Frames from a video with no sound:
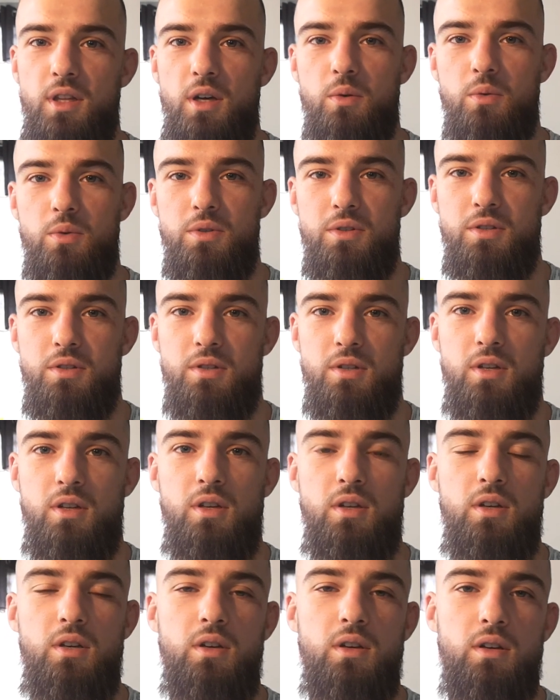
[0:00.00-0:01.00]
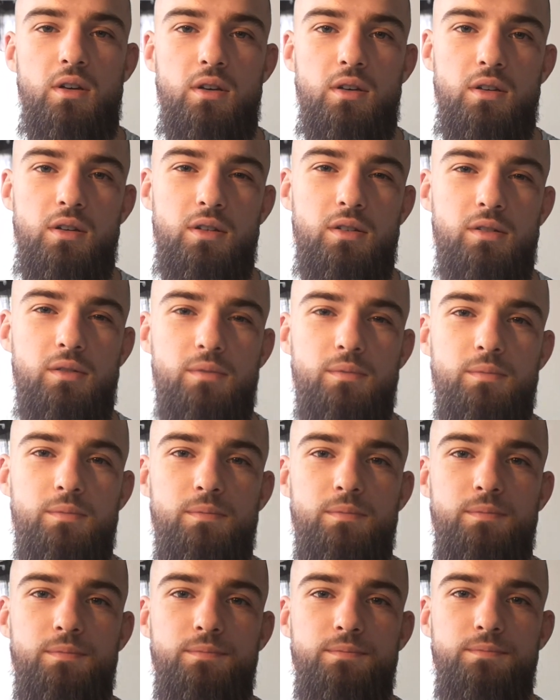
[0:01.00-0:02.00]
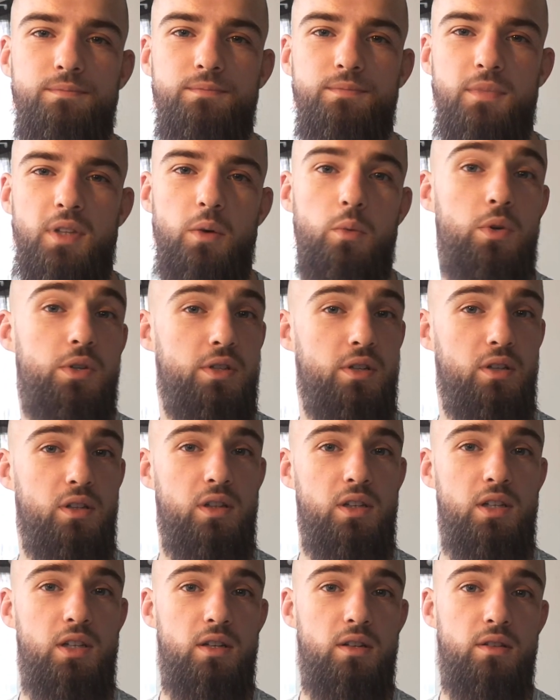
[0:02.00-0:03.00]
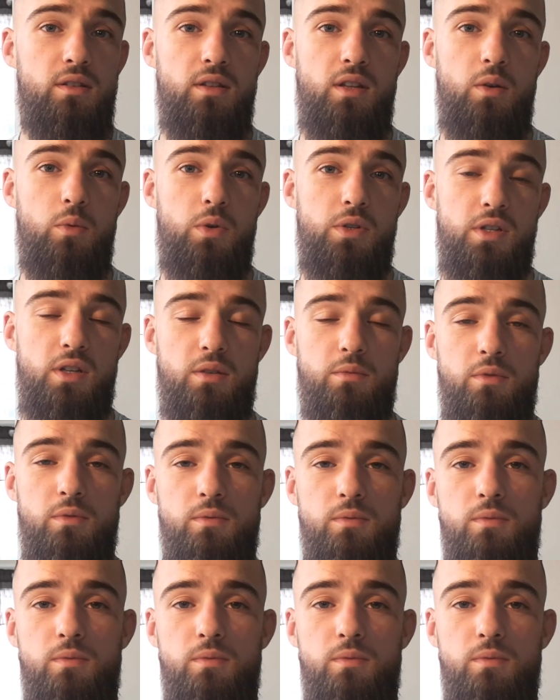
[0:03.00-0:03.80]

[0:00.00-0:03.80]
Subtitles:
um, that wasn't clean. That wasn't